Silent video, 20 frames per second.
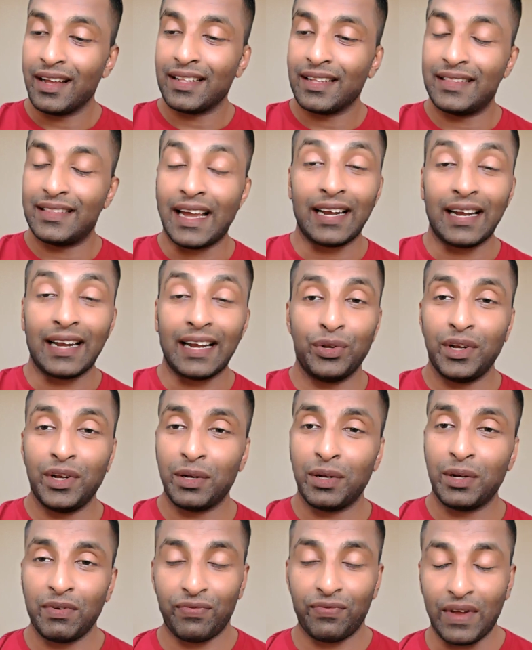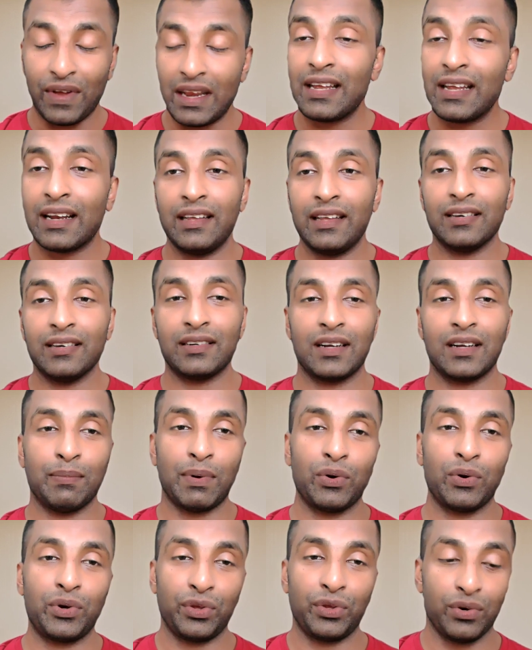that you need to be very clear
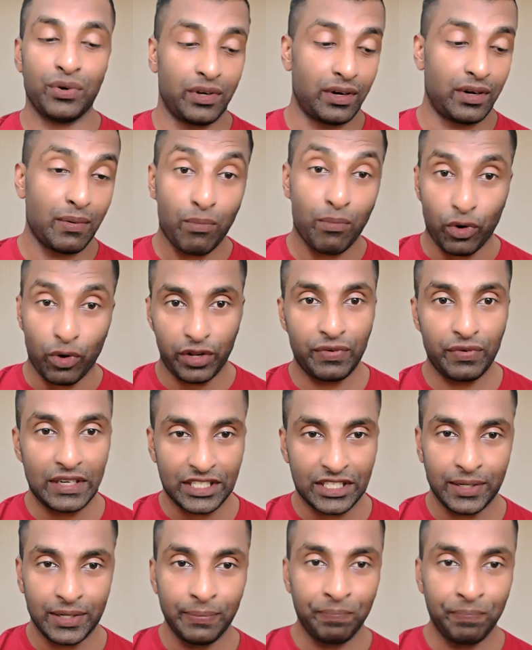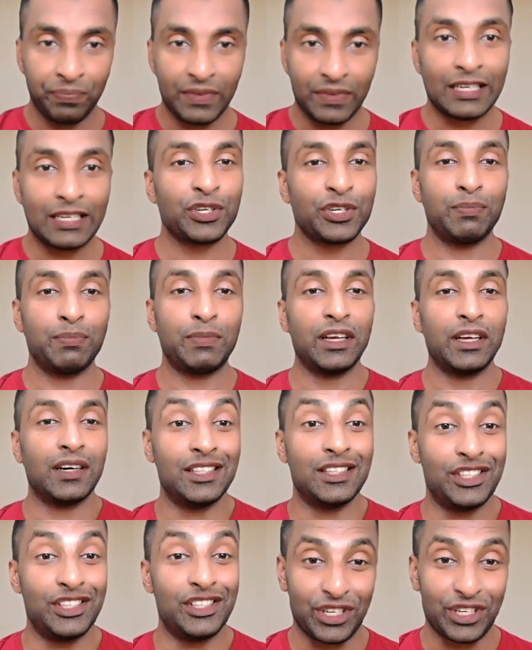about your motivation. It should be a
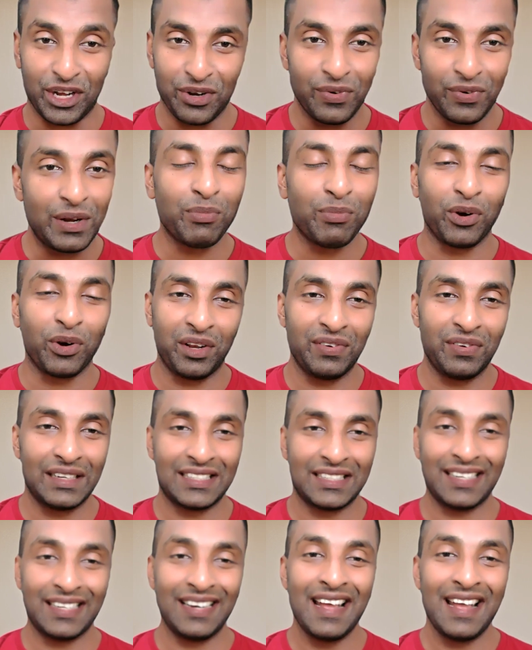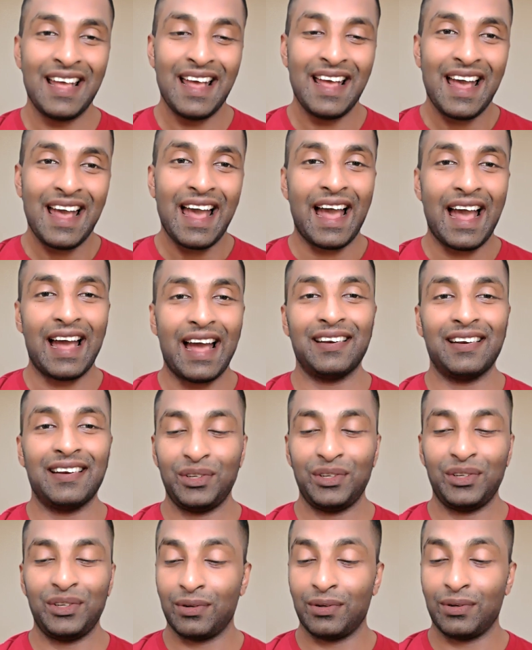genuine motivation,
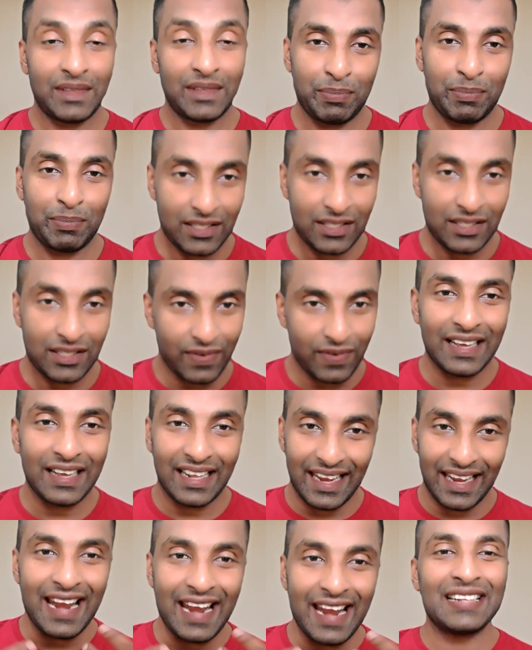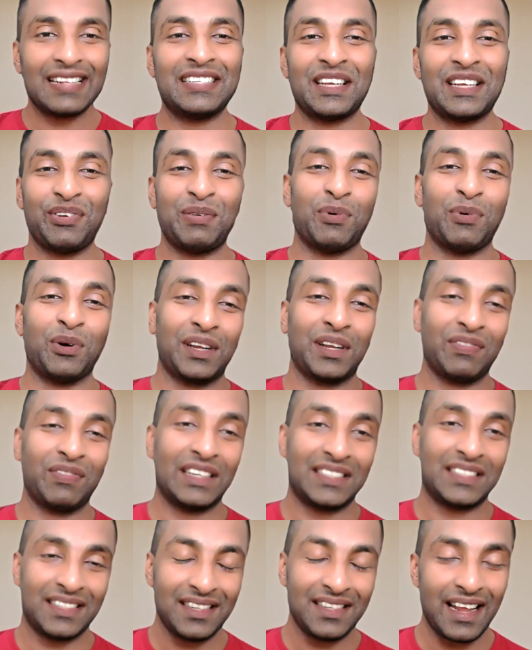and that means we will create a genuine
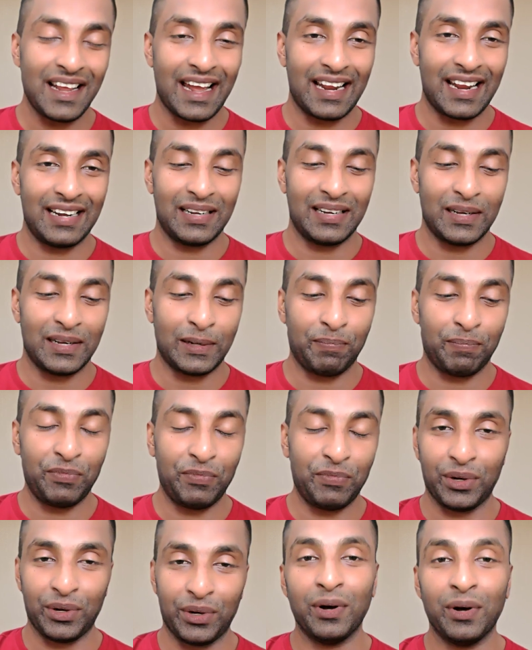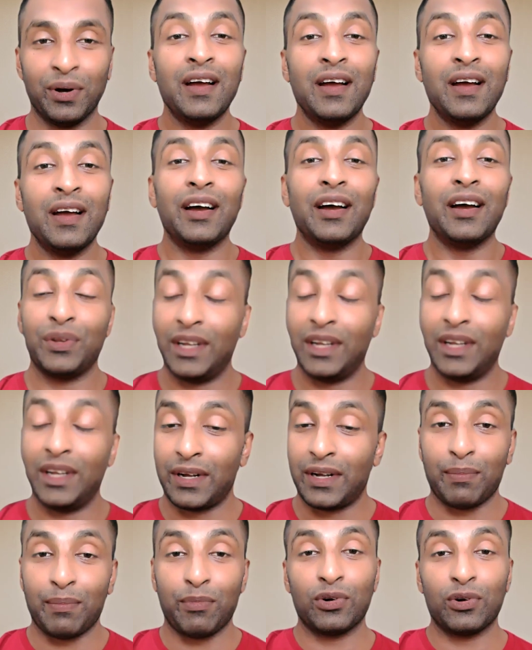motivation, and you need to
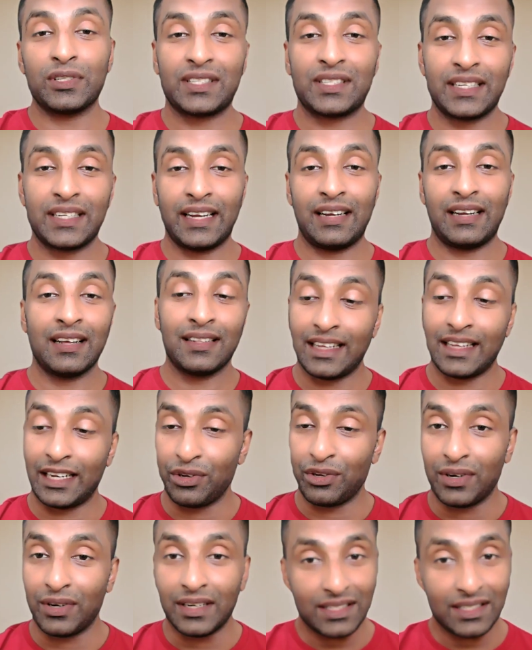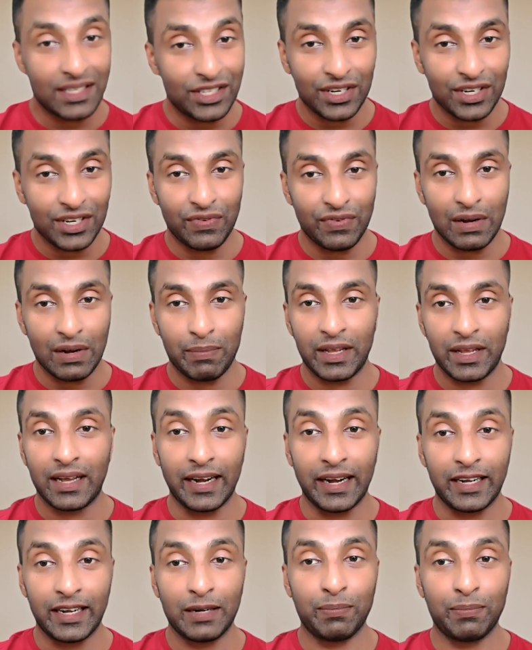demonstrate that your decision will be
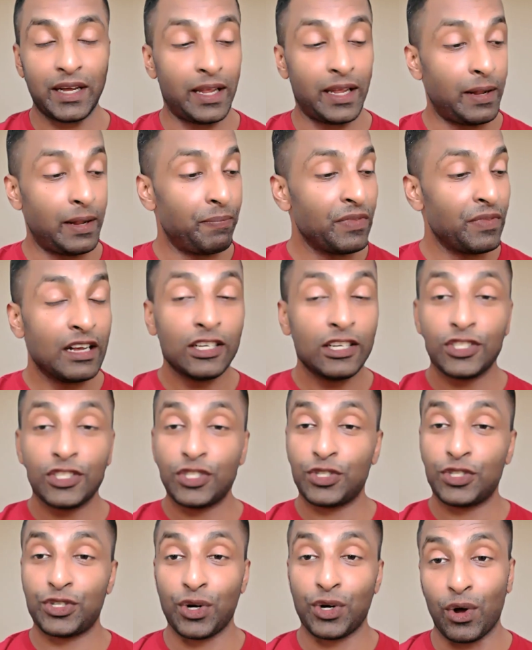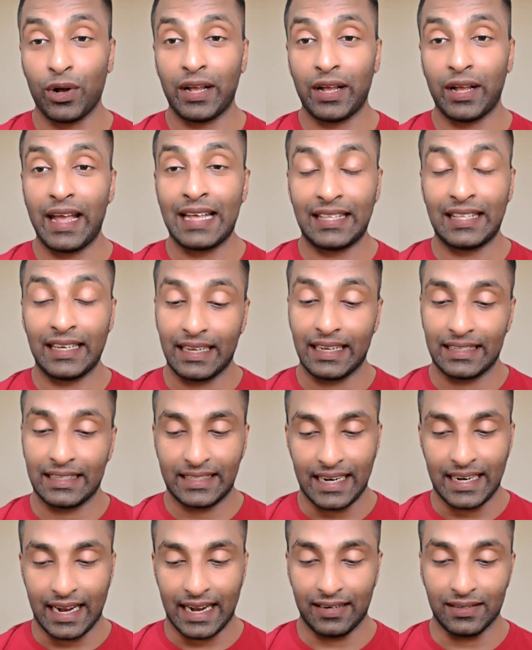guided by strong ethical
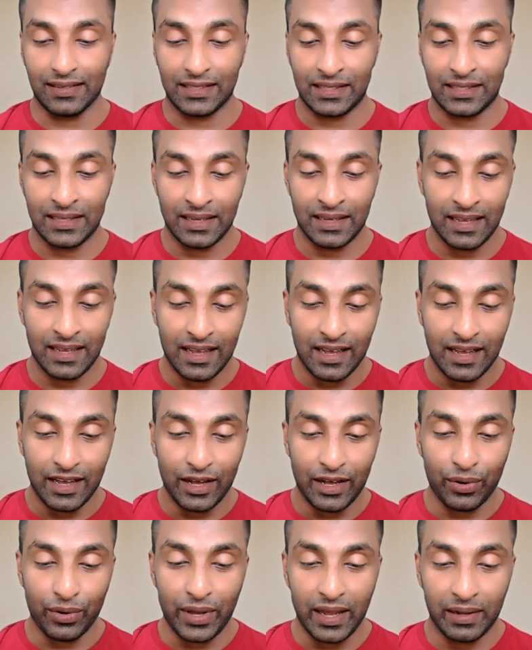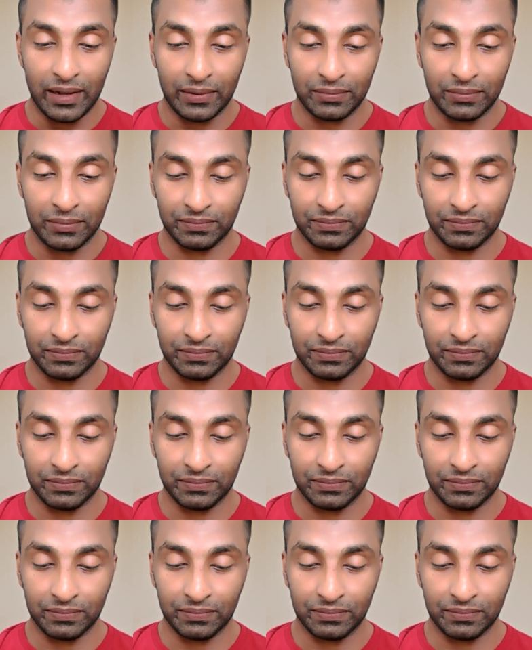standards. Okay,